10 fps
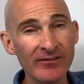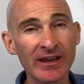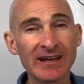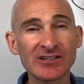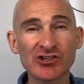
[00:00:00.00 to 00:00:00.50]

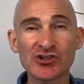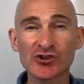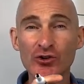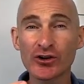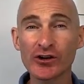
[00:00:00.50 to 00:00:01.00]
like a
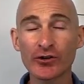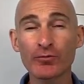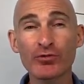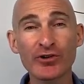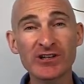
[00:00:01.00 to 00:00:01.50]
circular
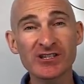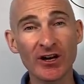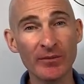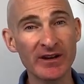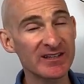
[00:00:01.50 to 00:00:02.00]

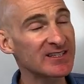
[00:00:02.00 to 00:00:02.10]
prism in a